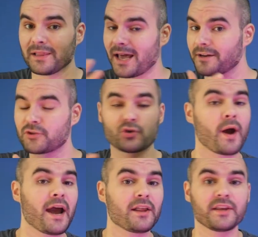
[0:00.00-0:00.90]
a lot of
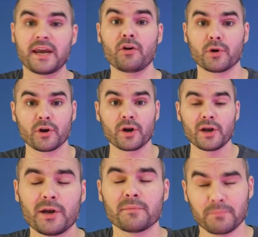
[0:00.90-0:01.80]
trial and error
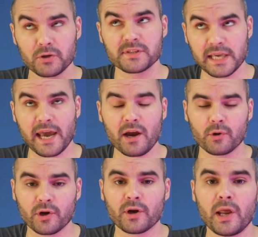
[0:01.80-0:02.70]
mostly
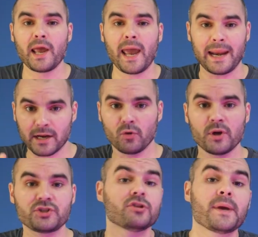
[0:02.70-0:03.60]
error. And I don't
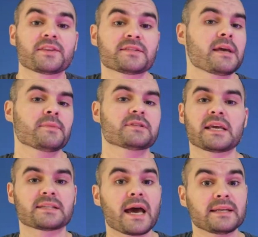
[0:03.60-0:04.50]
want you to make the same
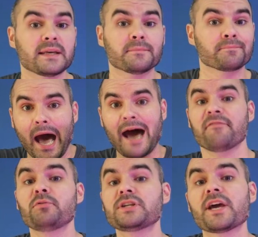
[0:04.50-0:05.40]
mistakes I did.
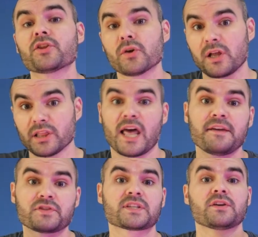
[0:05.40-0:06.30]
I've put together a
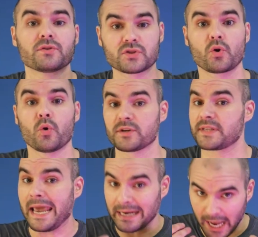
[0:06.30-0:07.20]
life skills course
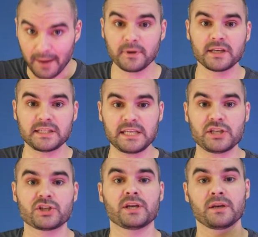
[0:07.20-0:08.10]
and I'm gonna
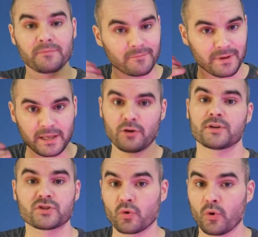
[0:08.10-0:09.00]
teach it here
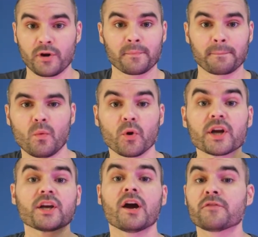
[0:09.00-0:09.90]
at SCORE. We're
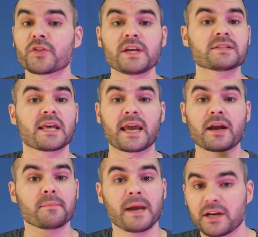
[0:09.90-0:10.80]
gonna cover things like how
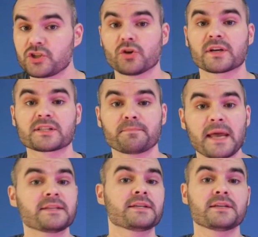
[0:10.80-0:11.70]
to manage your
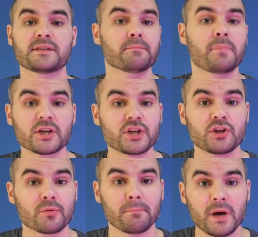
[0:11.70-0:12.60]
expenses and budget
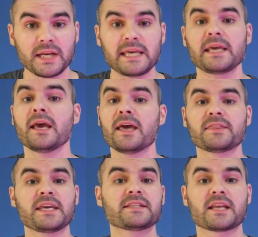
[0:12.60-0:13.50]
your money,
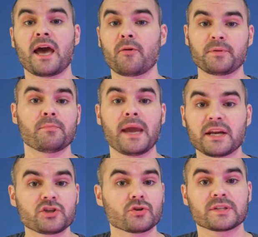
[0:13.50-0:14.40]
things to help you
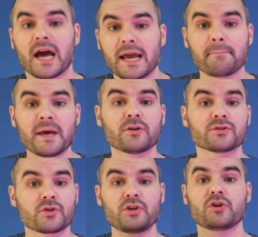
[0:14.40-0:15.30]
manage your time better
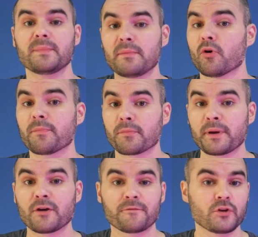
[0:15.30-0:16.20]
so that you can be more
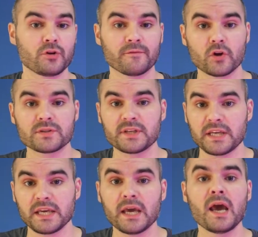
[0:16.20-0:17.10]
prepared for
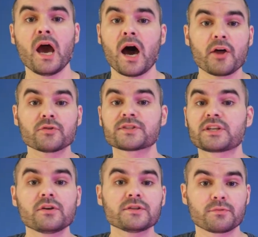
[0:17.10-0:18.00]
university. Other
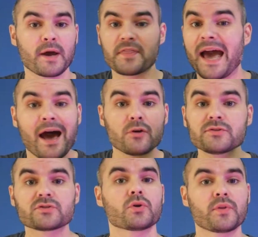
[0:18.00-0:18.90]
skills around the
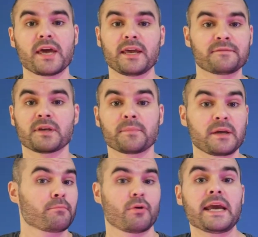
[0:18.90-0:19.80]
house so that if something
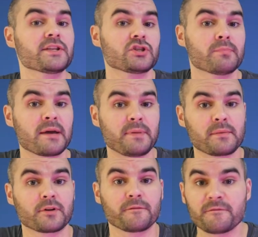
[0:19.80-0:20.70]
breaks, you might be
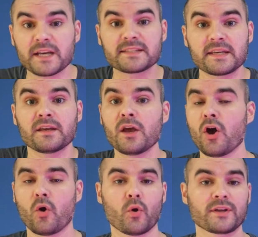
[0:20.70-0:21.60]
able to fix it,
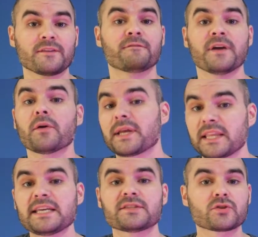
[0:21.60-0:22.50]
or at the very
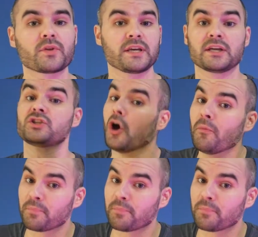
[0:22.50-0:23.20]
least, so that you don't